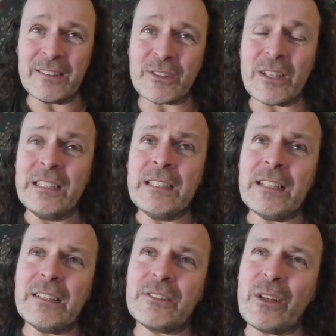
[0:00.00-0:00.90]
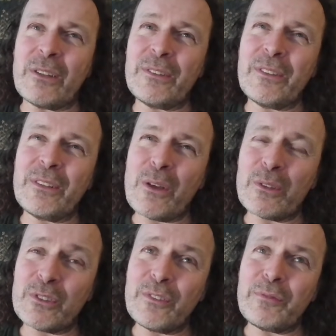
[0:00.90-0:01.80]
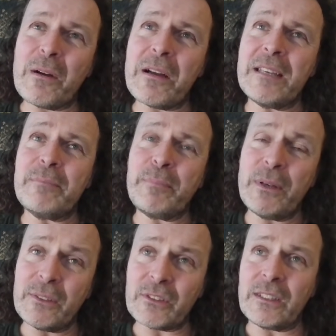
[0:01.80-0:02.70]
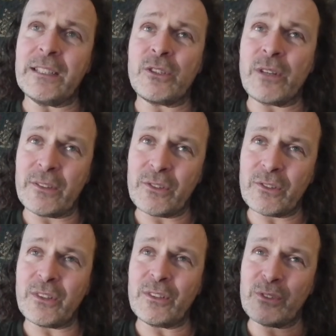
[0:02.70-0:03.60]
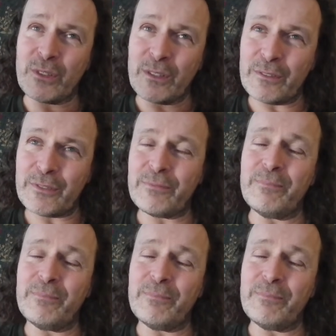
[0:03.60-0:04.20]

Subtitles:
So there are lots of my personal interests that are sort of